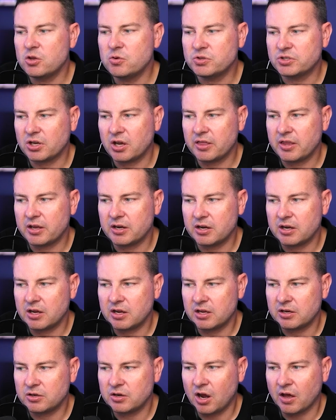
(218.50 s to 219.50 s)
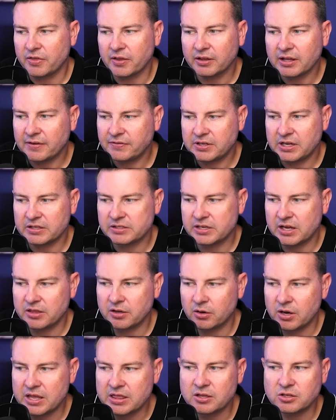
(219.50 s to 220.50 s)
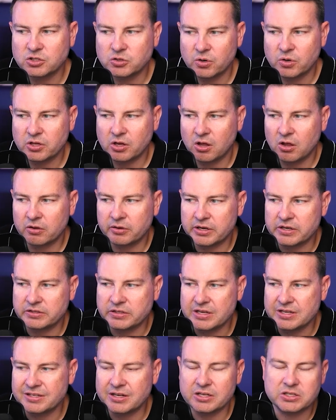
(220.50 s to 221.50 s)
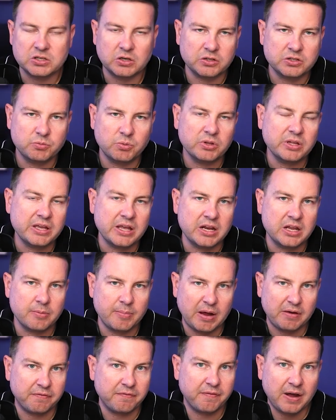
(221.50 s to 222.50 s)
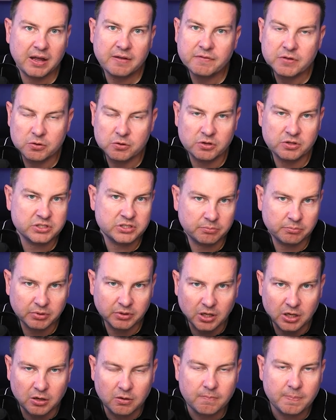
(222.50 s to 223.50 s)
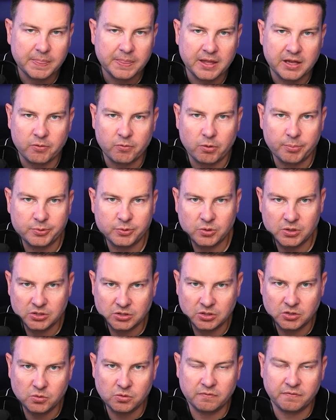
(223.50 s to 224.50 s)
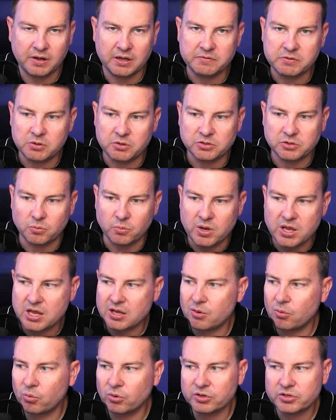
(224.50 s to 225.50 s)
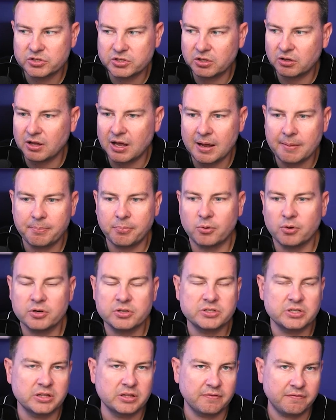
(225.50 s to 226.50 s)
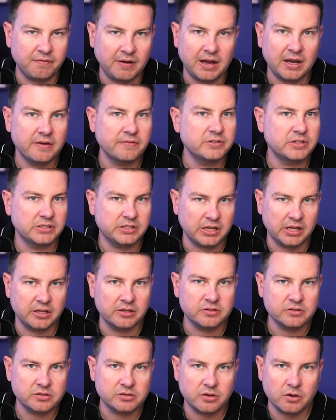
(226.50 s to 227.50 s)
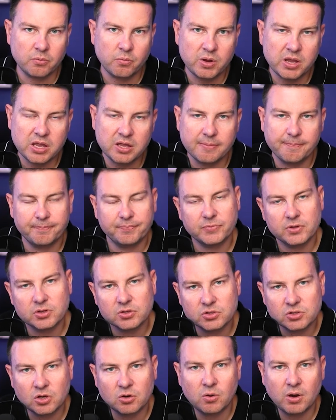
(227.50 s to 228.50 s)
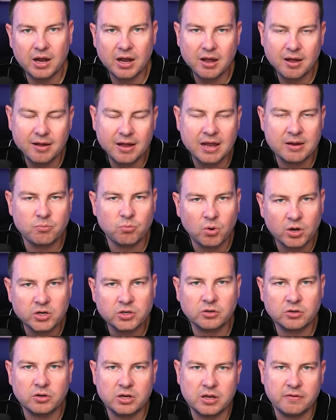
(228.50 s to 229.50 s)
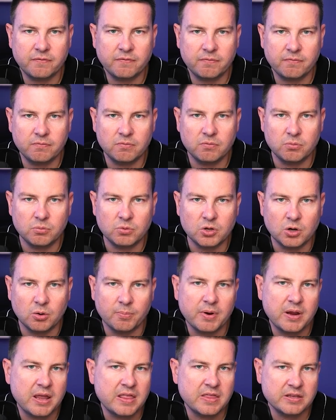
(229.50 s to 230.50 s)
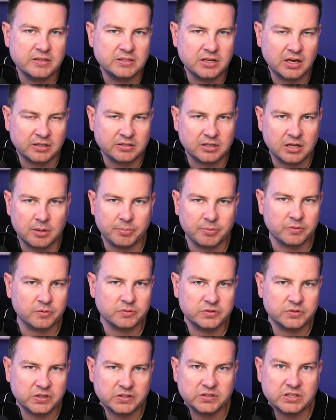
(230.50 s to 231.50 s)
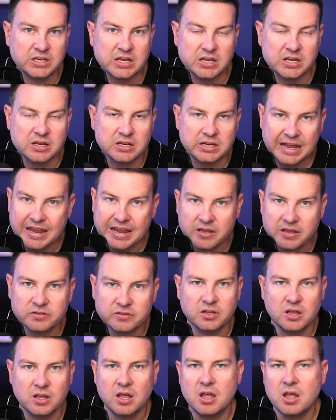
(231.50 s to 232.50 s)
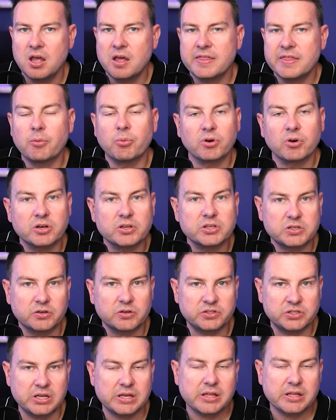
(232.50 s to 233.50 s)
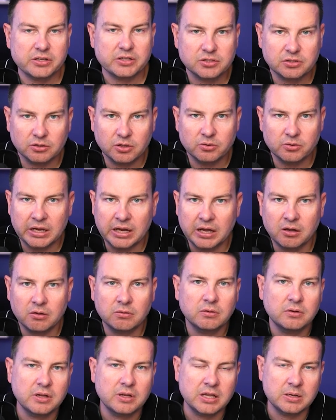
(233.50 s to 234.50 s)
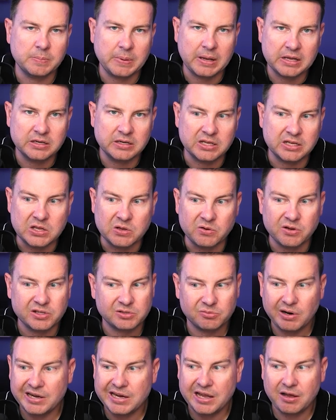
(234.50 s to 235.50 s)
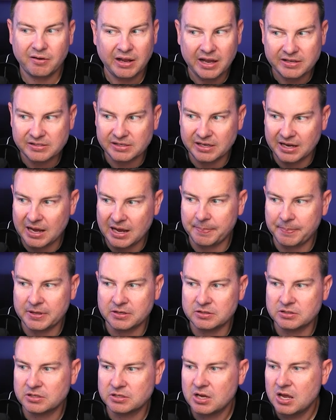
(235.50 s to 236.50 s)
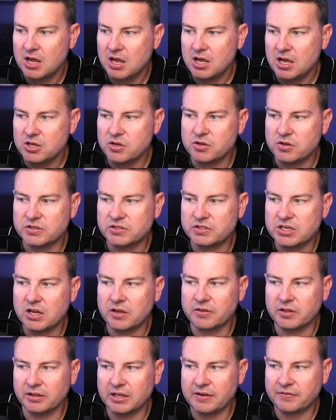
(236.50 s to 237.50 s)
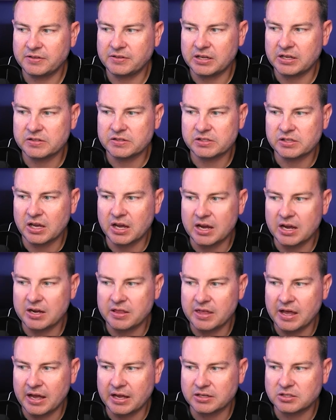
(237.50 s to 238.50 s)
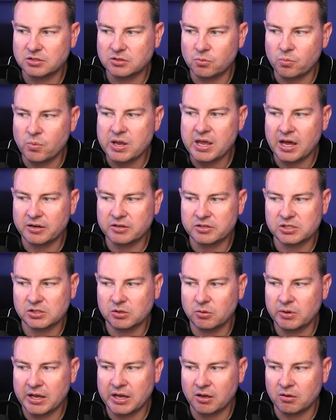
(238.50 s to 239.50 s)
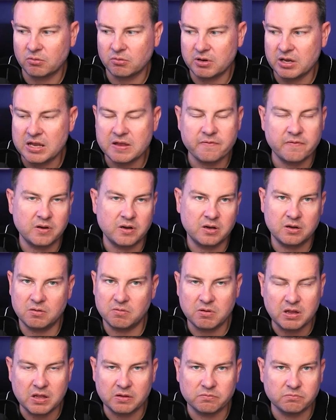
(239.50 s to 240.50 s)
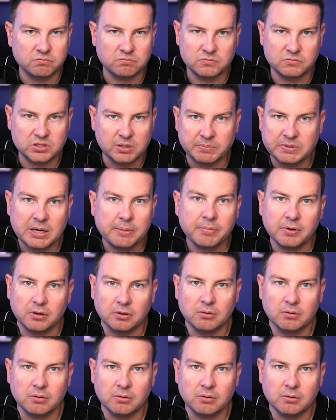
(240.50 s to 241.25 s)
saw that on the left-hand side there during the holiday season, it starts really getting about 5 units and below, anywhere between 2 and 5 units a week. We're still upwards in the 5 to 10s a week. So I wonder if, in these next couple 60 days, that we're going to start seeing that slowdown in pending units. Right now, it hasn't happened. You can see on the left-hand side that we had a slowdown even in September.